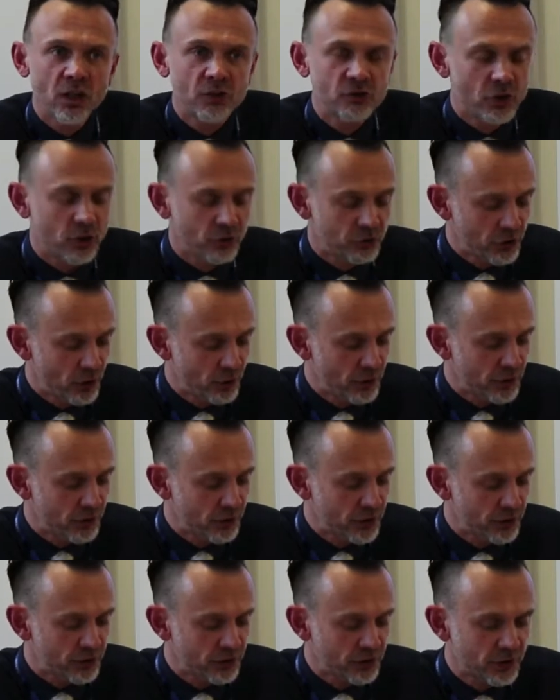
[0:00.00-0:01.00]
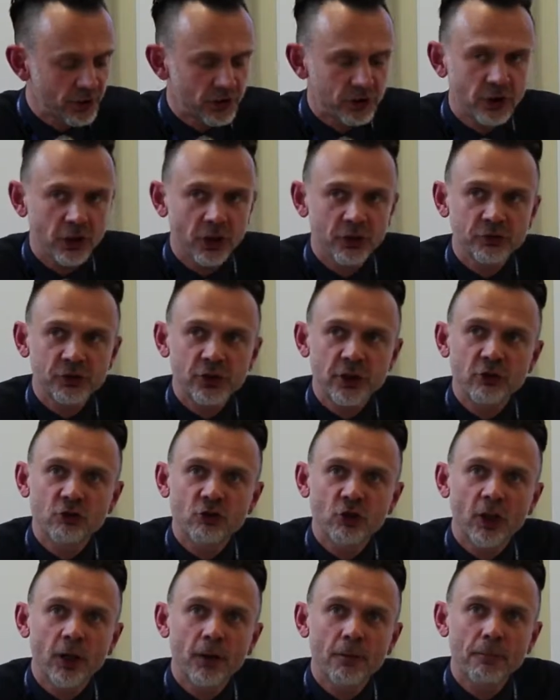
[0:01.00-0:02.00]
So this class
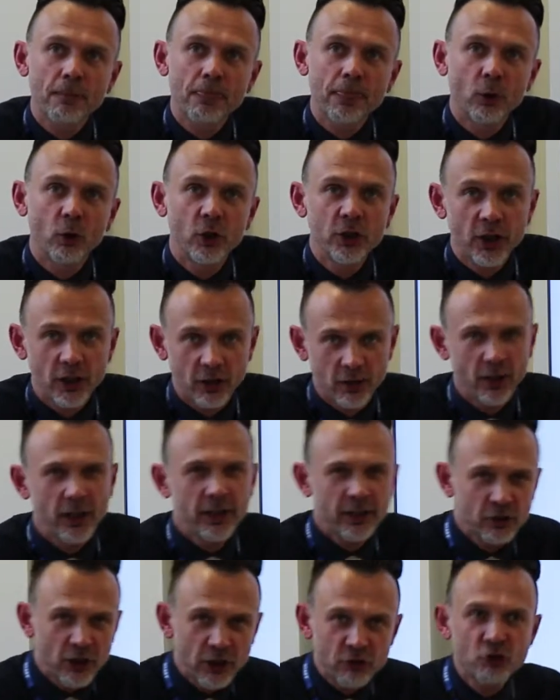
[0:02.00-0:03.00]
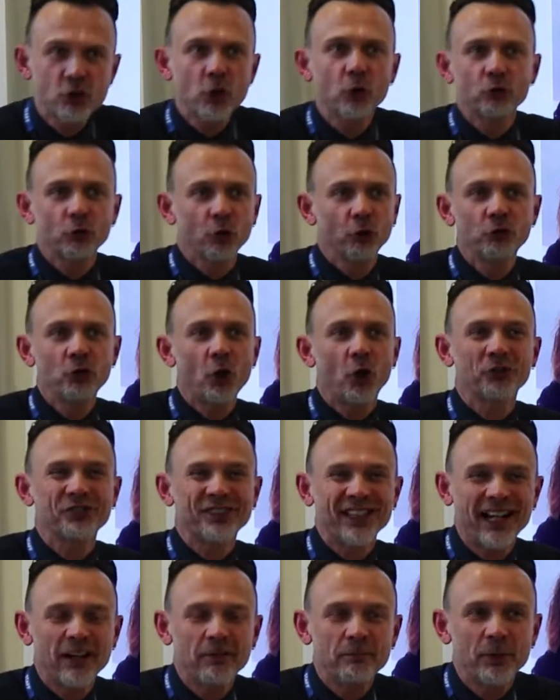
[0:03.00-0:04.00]
teacher, and it's usual not
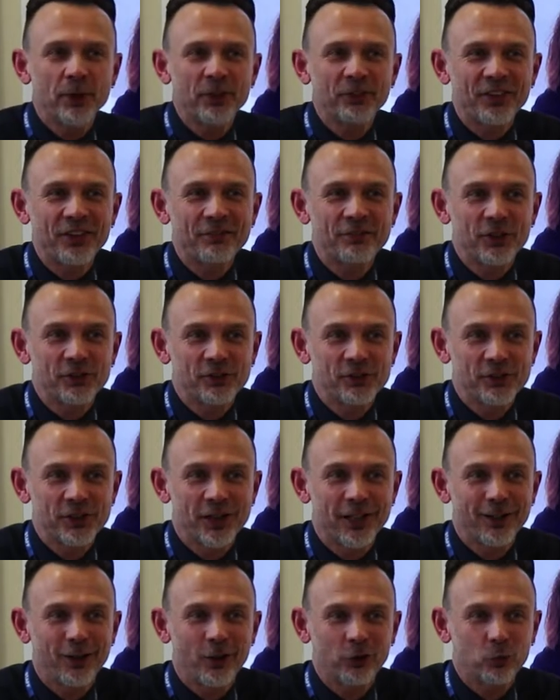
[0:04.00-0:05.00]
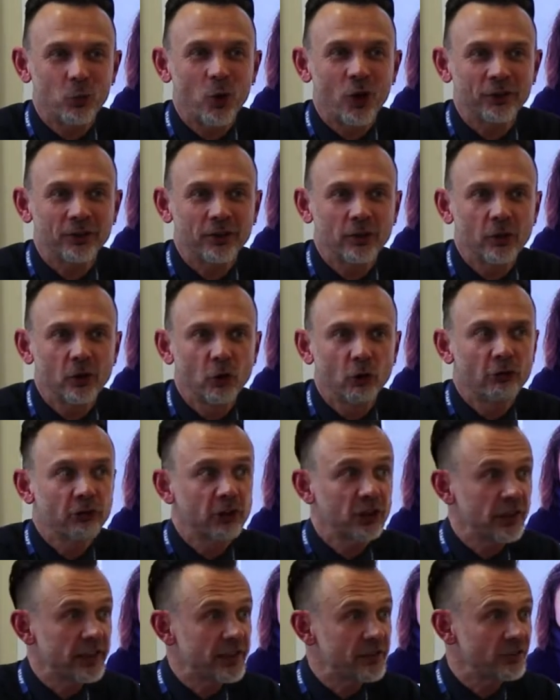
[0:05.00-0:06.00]
to have birthday verses in class 1, or
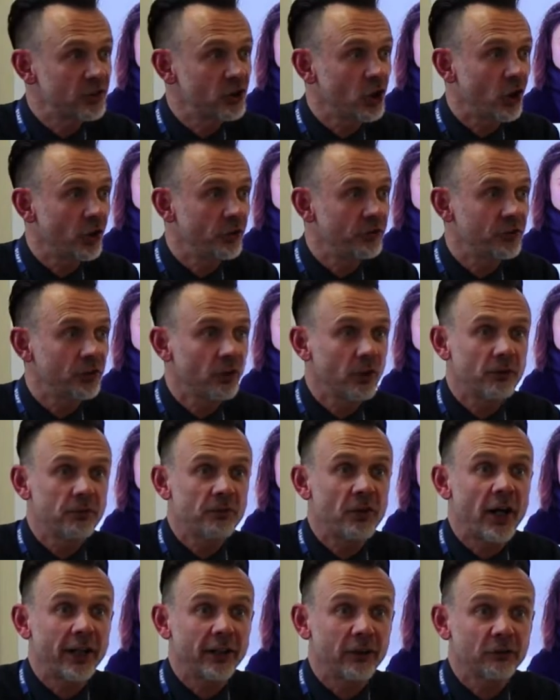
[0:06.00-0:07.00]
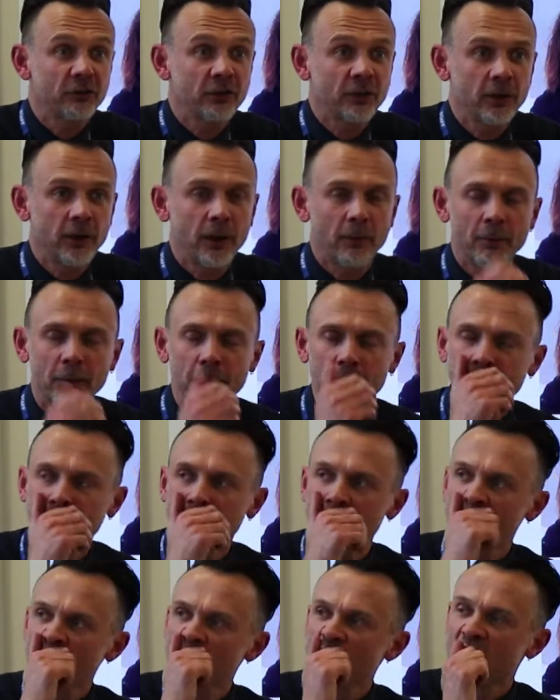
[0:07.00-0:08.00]
at least not until the final term.
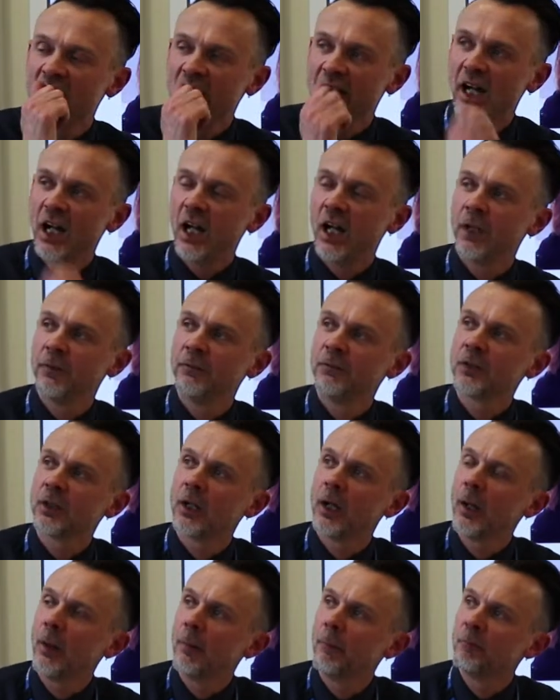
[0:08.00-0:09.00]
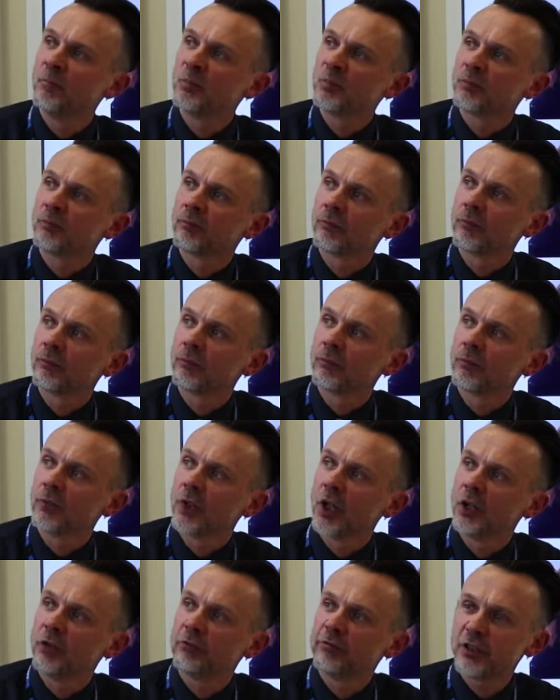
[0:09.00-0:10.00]
And
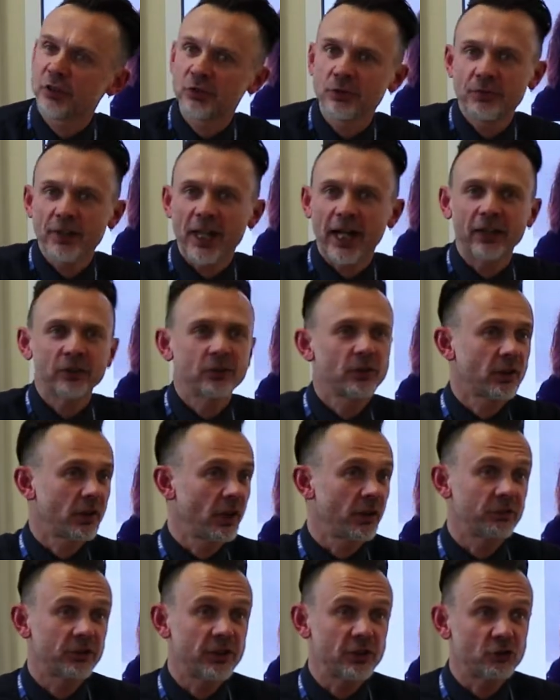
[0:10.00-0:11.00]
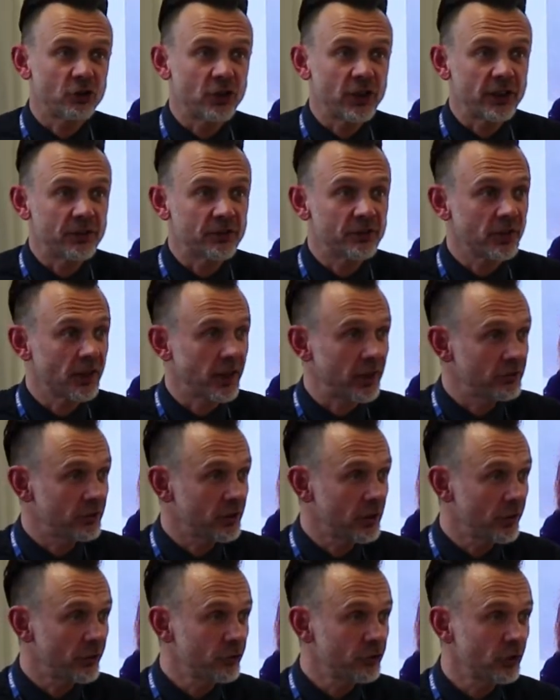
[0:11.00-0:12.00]
the reason for that is the class teacher needs to get
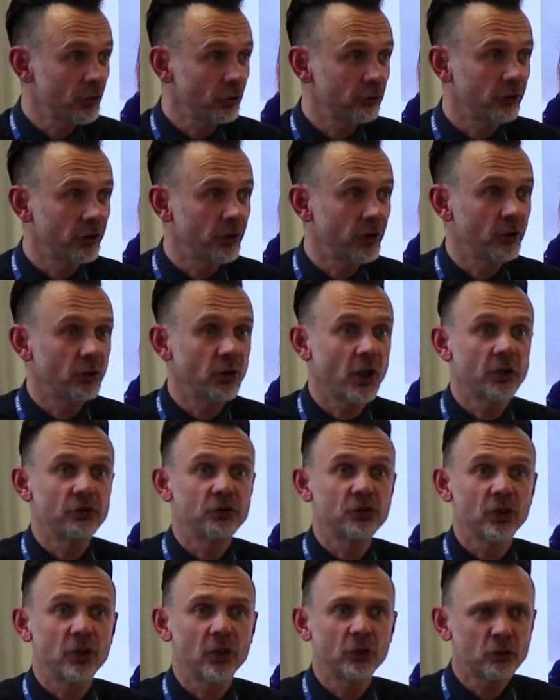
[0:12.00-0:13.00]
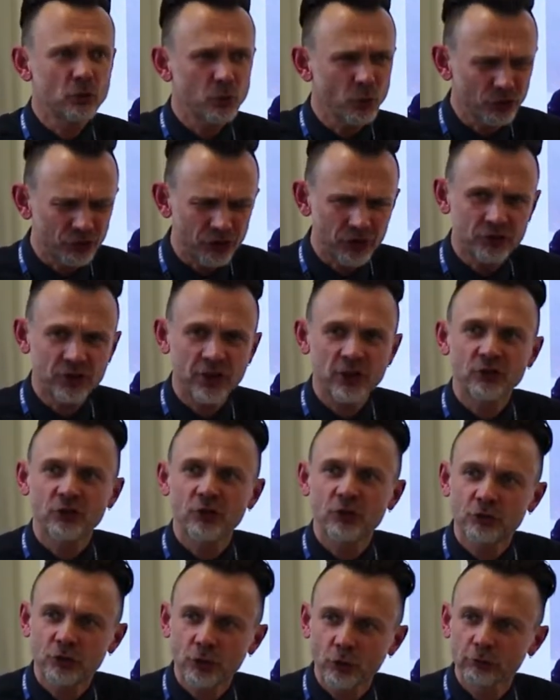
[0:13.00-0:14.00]
to know the children and to also
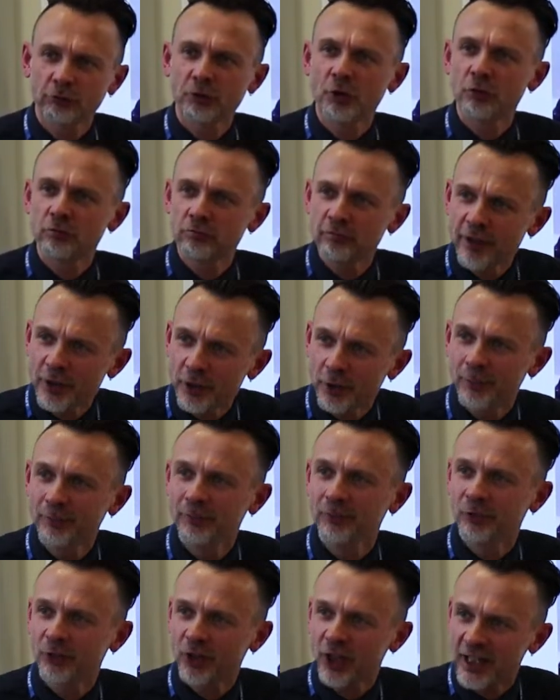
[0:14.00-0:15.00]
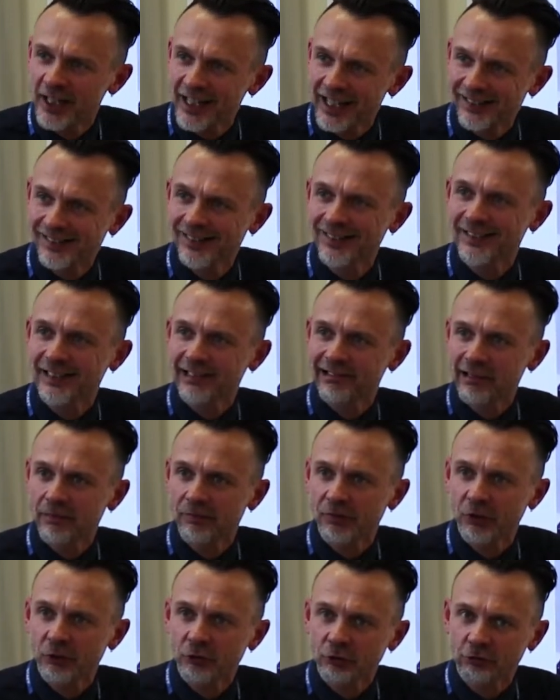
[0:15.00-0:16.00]
teach the children the rhythms that are necessary
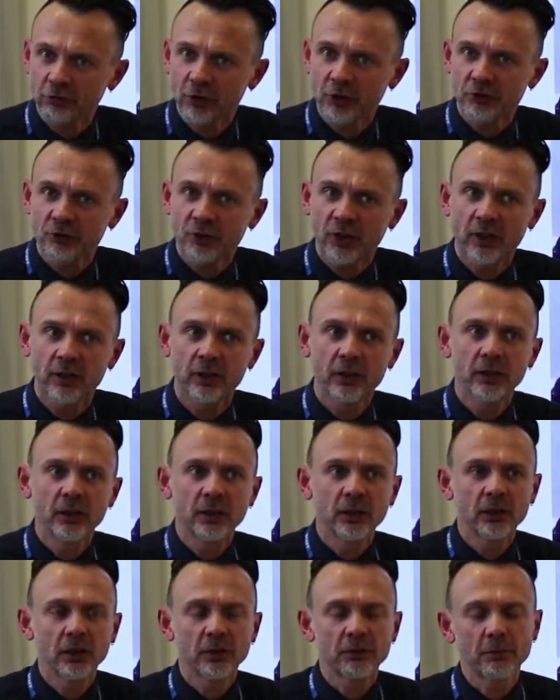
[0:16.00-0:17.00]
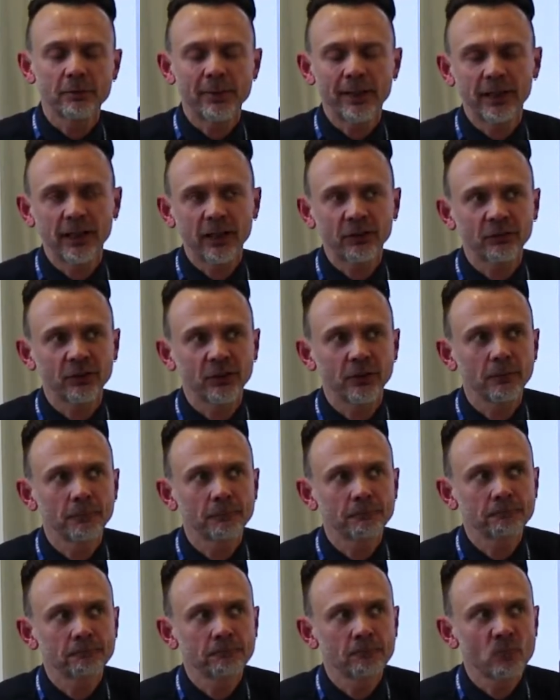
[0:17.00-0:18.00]
for the structure of a main lesson.
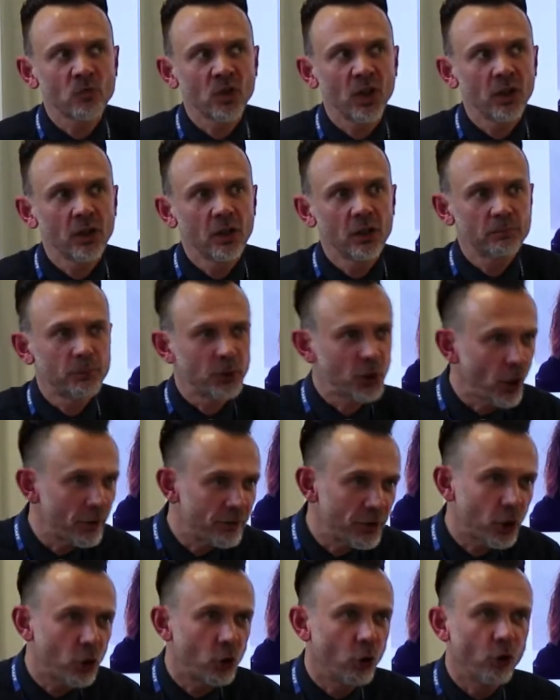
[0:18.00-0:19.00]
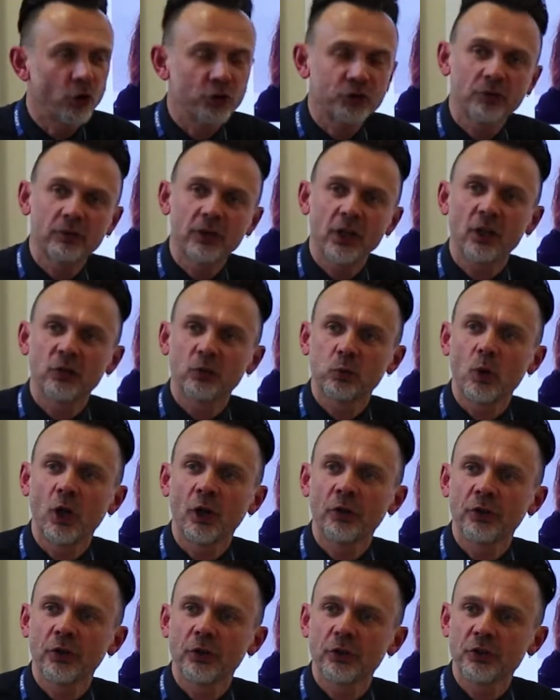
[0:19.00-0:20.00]
But over the course of class
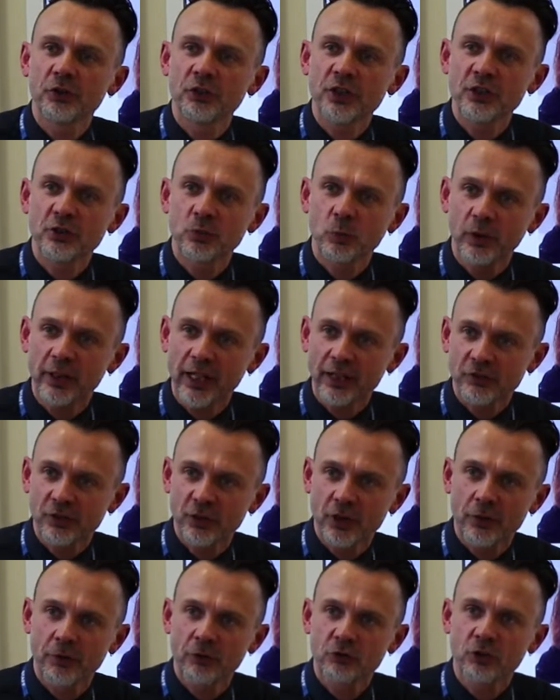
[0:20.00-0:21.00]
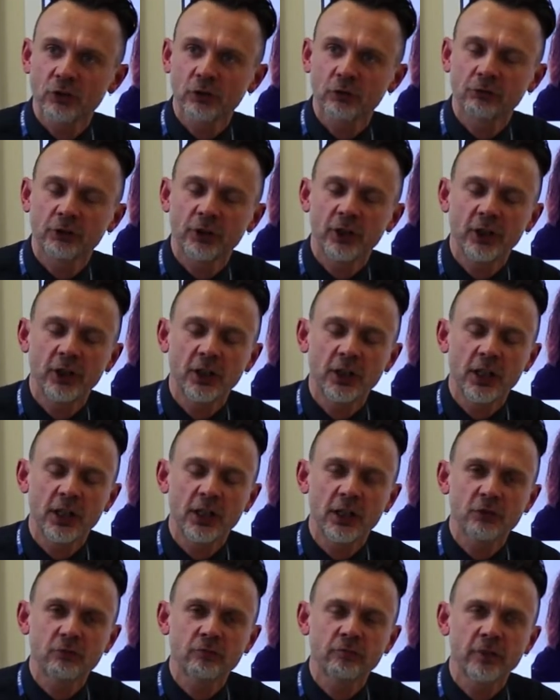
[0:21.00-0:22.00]
1, the teacher will get to know the children,
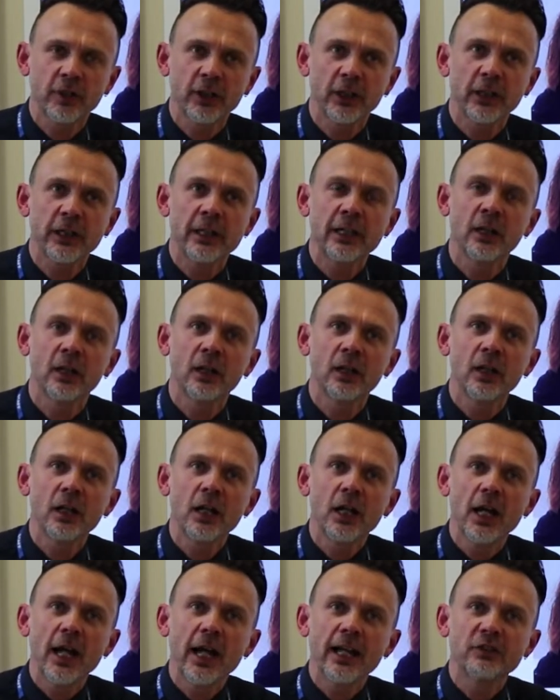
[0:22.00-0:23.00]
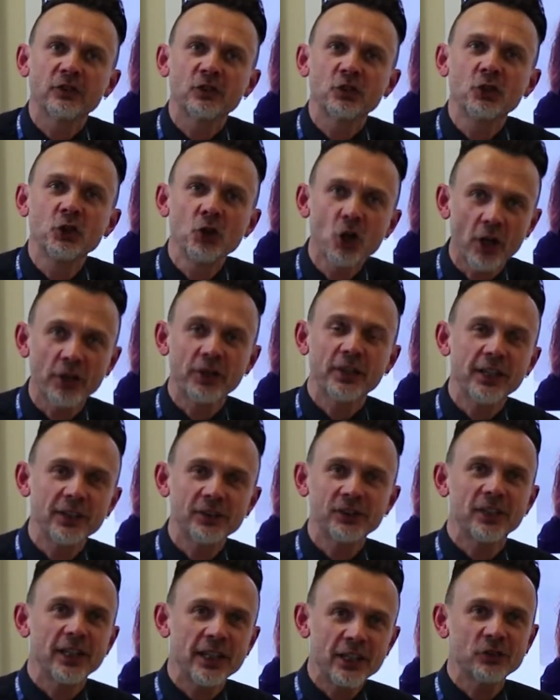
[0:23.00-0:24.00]
and it's really,
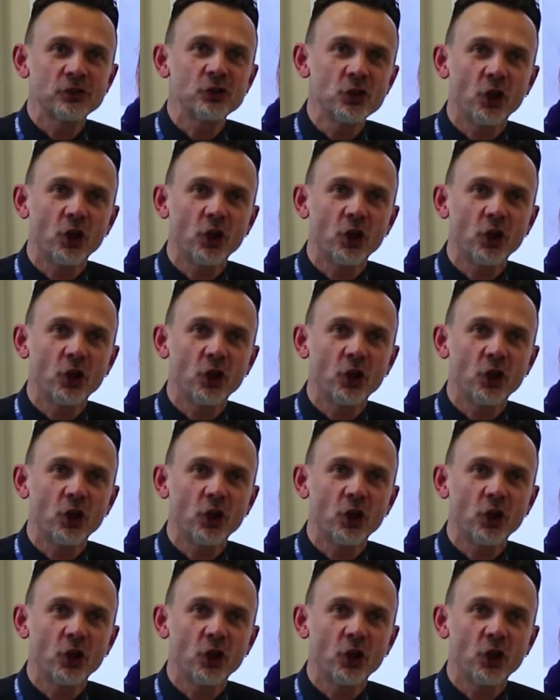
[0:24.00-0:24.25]
this is